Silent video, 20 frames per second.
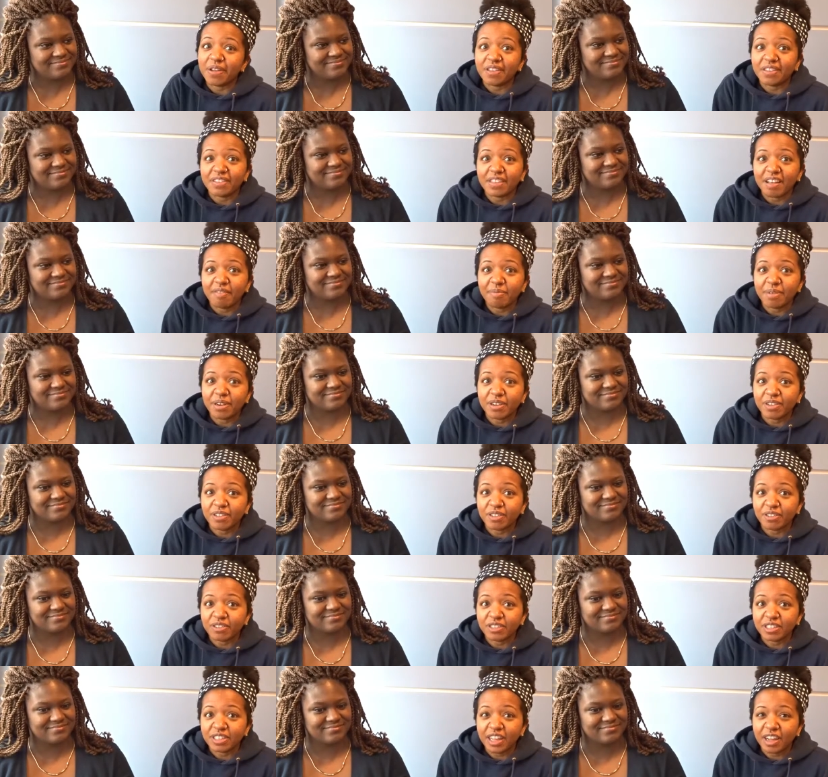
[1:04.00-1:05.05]
Speaker 1: but I've been a
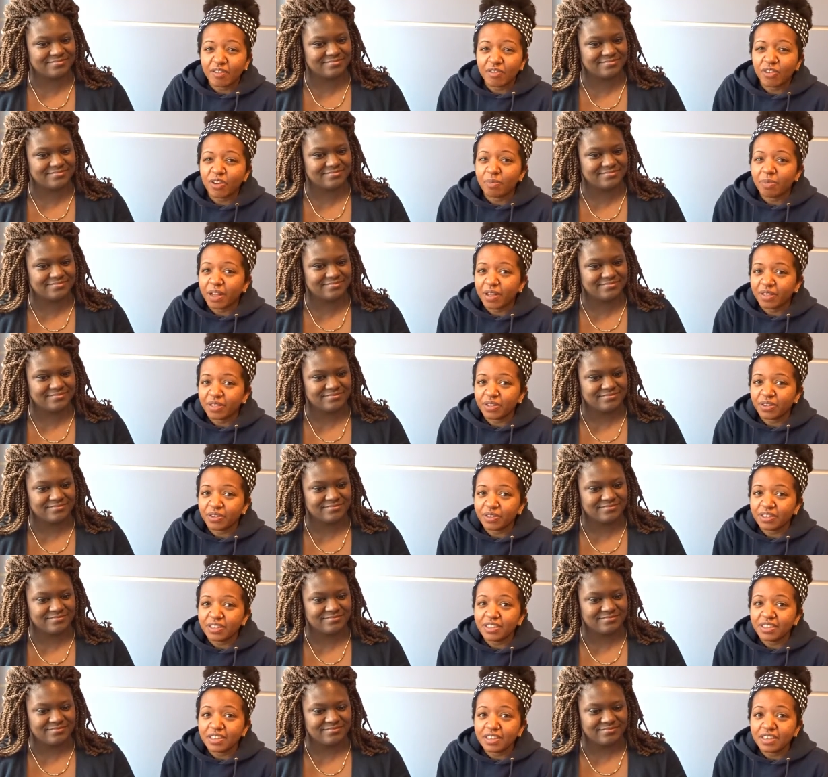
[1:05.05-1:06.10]
nurse now for about
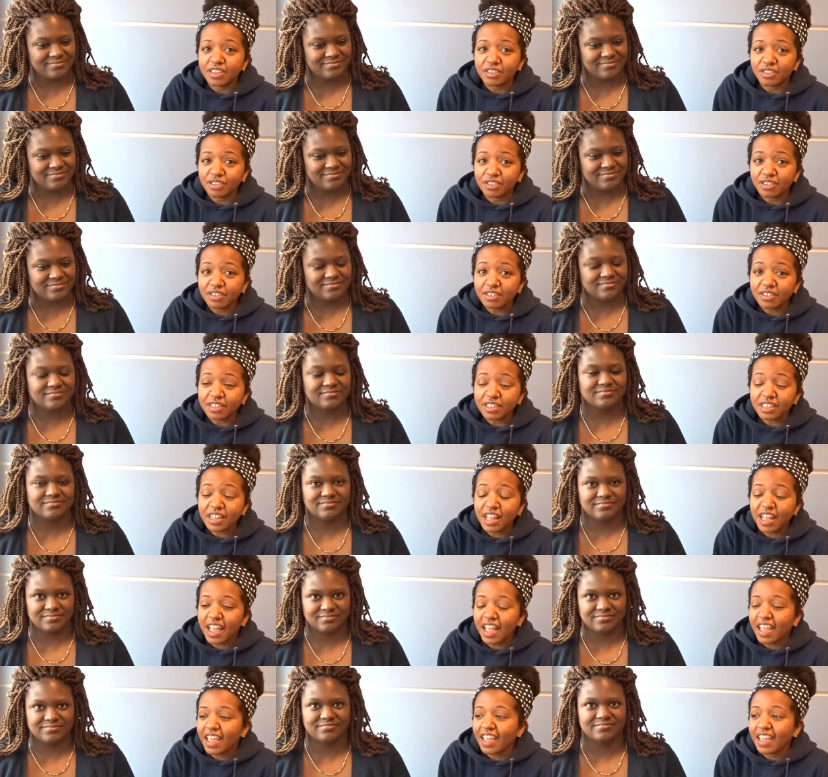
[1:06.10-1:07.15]
13 years,
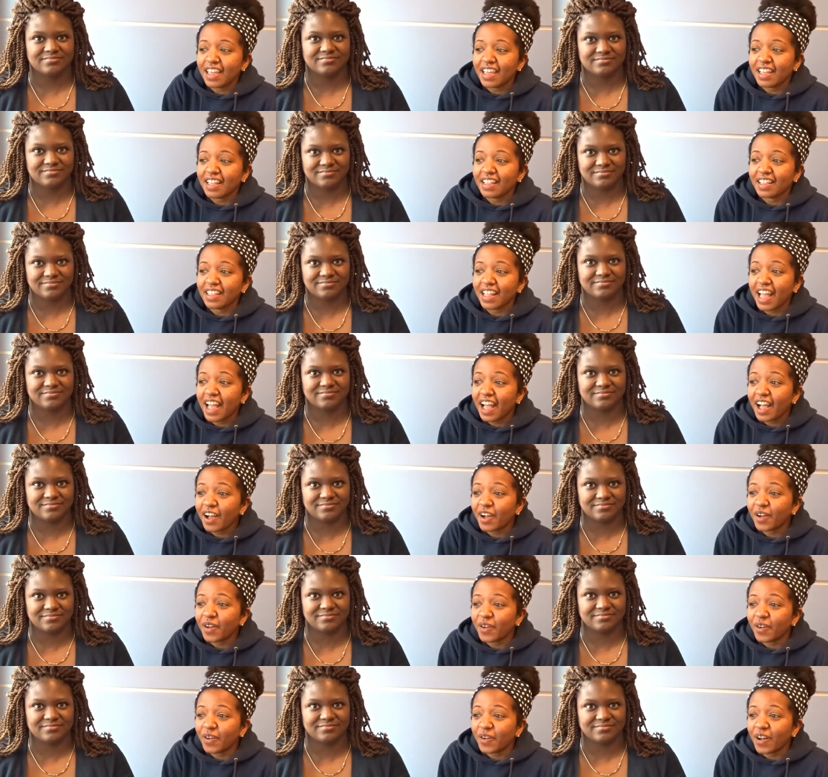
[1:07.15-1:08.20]
and
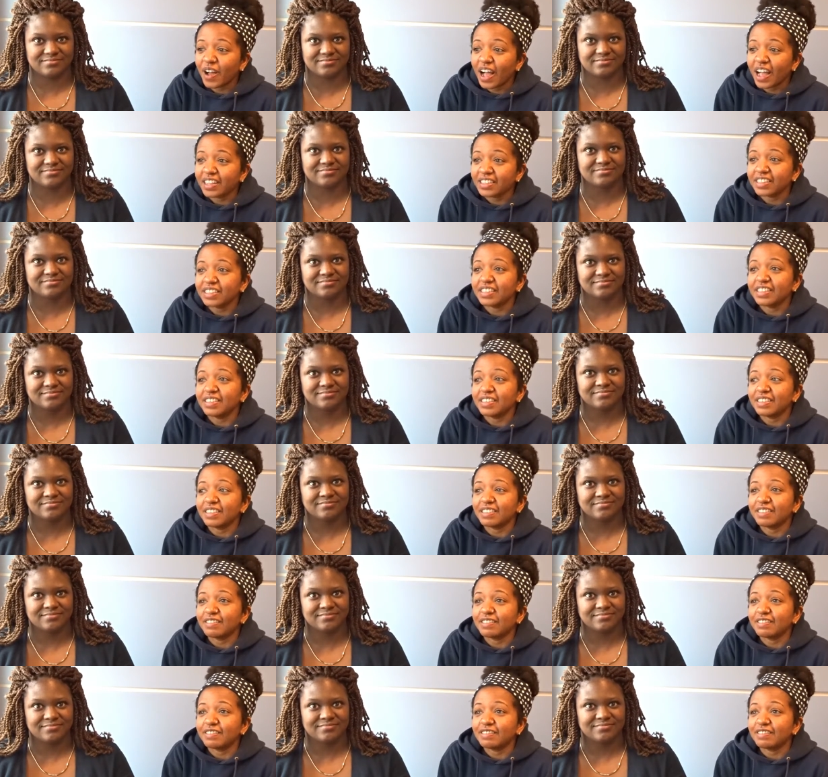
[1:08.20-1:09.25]
now I
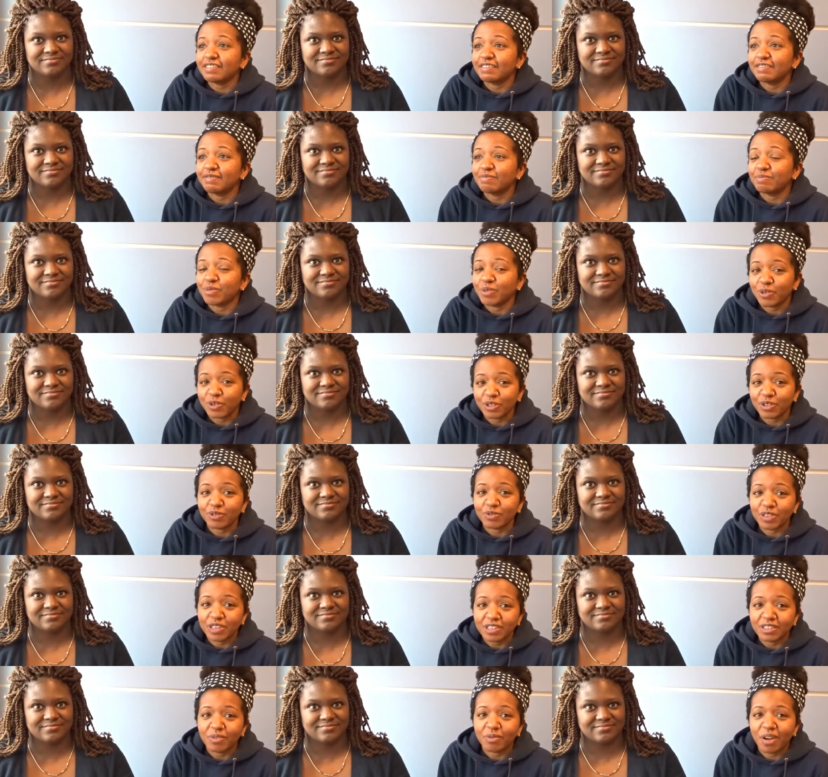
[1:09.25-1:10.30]
see more of the
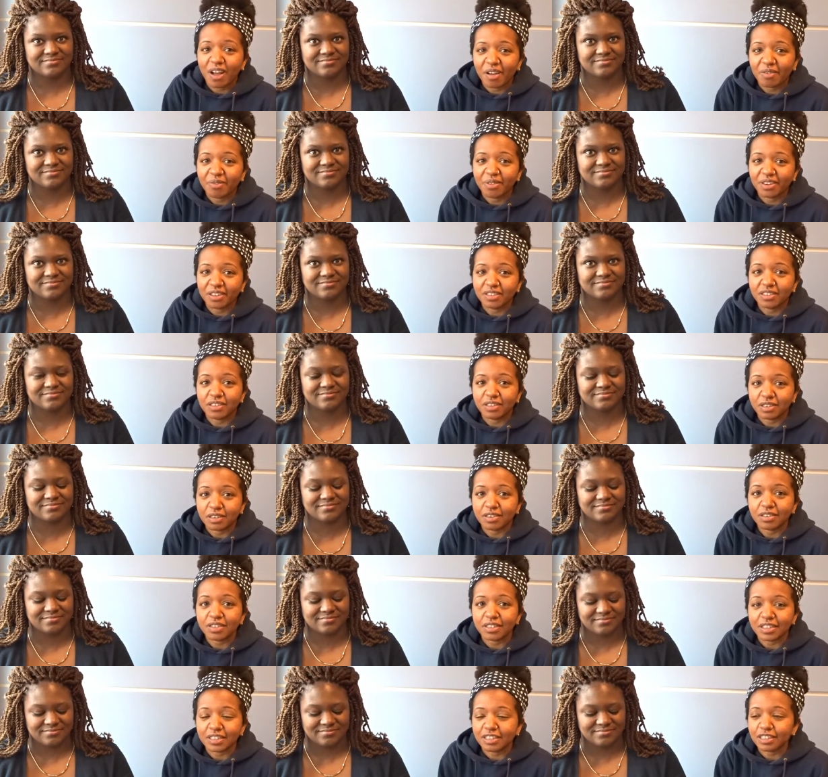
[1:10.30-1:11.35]
reason why I went into
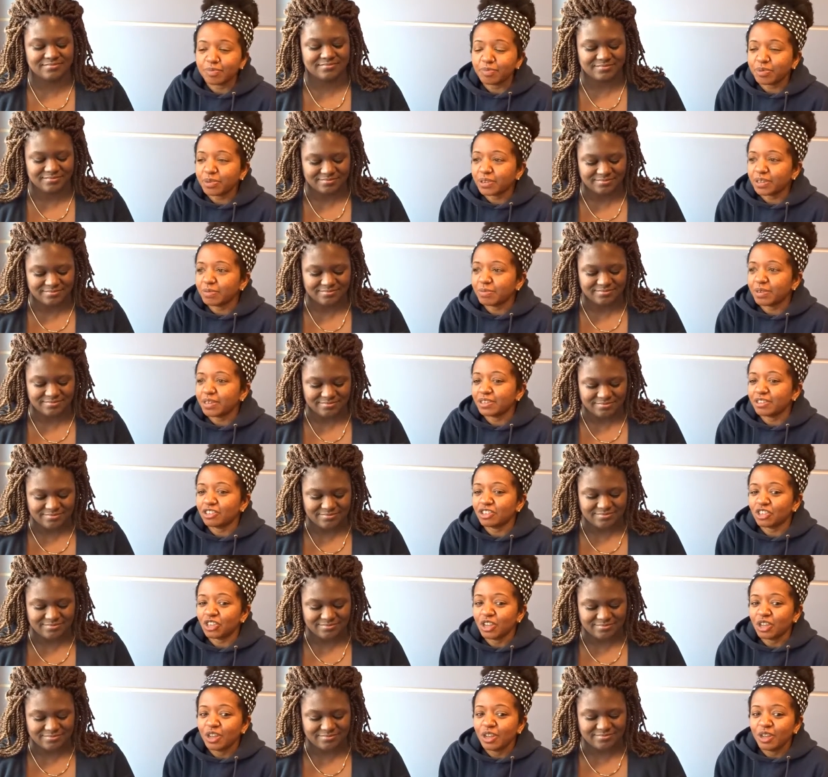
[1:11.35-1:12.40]
nursing is pretty
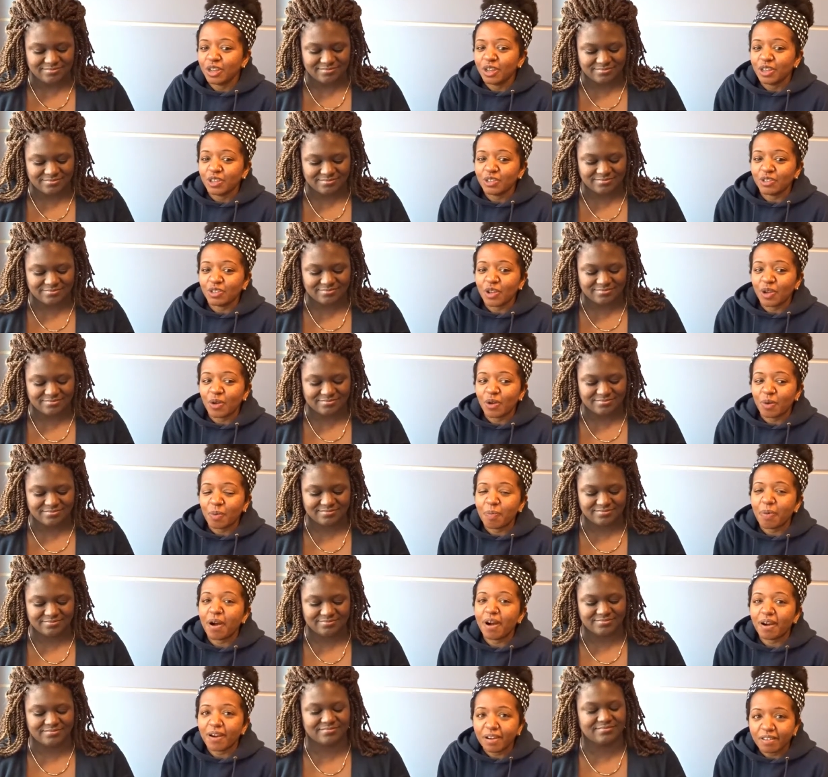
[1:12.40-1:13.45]
much, you know,
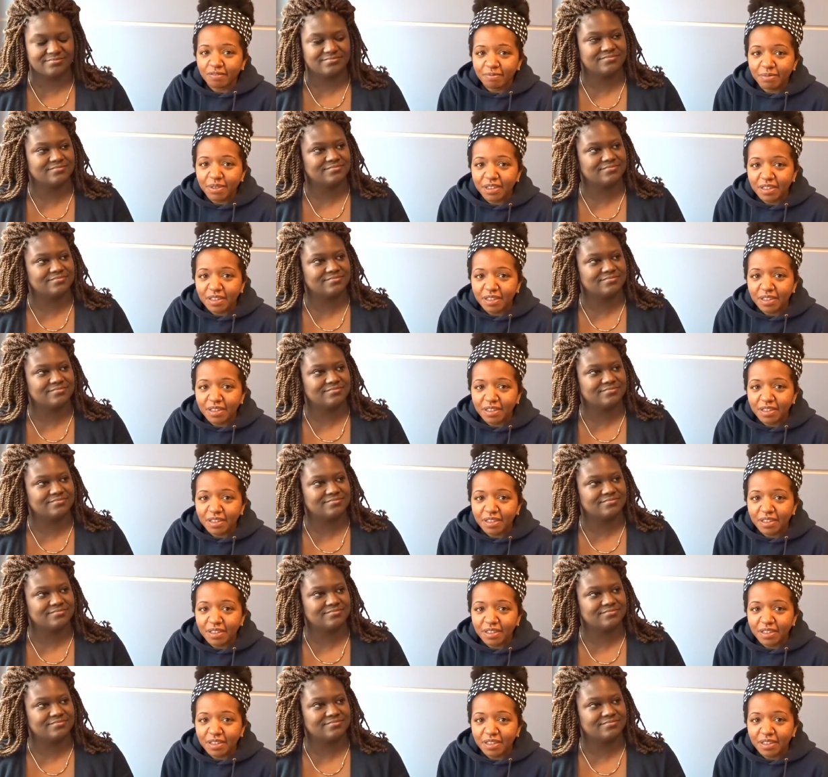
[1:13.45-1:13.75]
part of